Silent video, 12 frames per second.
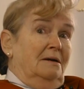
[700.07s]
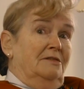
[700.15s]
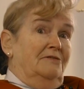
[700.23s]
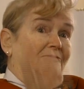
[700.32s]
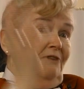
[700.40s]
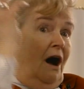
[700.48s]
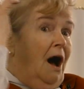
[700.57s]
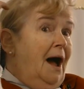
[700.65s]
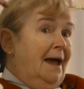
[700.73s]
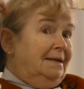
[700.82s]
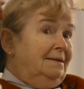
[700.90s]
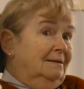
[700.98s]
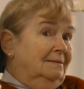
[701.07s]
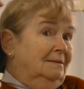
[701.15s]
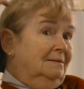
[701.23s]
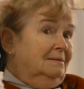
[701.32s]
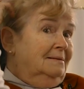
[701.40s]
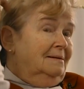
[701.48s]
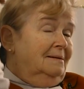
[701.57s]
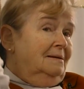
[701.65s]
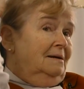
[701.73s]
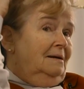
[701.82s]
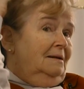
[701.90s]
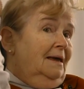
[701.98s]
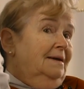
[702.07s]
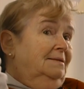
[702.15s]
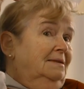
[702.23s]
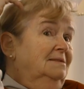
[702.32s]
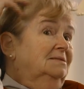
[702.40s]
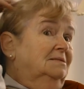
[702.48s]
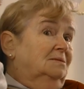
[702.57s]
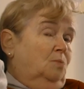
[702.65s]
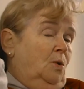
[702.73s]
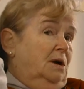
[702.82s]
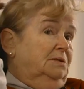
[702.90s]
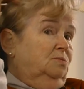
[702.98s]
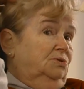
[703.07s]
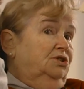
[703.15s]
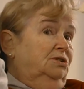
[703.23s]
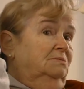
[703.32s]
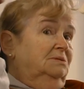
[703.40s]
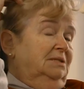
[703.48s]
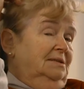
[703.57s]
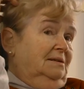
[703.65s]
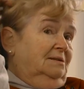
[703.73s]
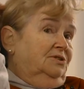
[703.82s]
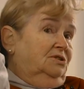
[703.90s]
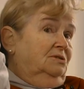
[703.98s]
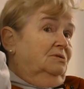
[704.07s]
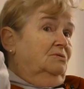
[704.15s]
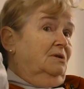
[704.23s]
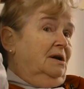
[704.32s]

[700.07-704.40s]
fine, like Liz's was when she was little too.